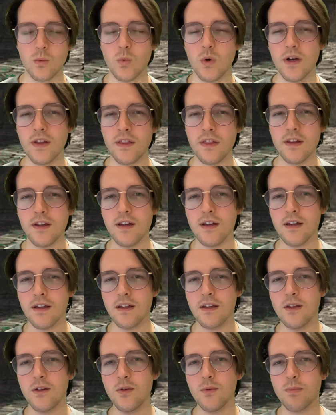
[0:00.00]
One thing
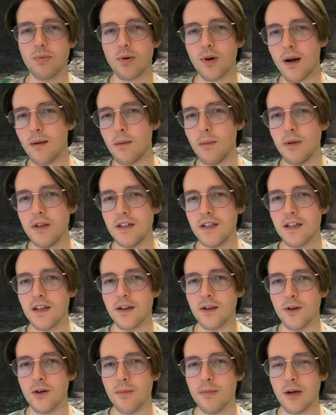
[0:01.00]
you probably
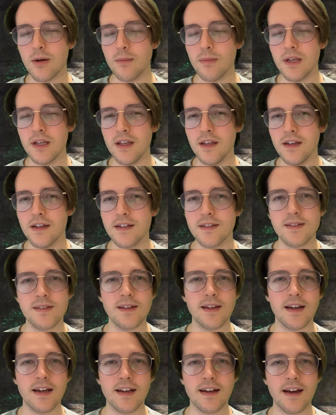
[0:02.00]
didn't know about me is
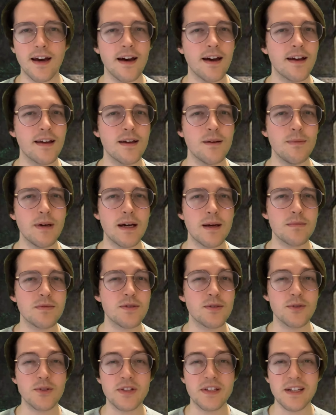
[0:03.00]
that I am
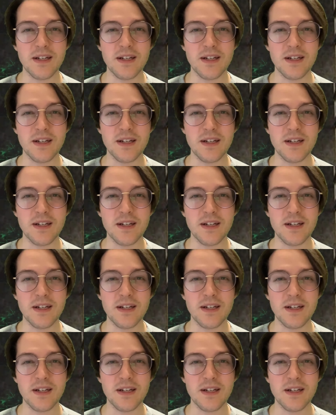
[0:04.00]
absolutely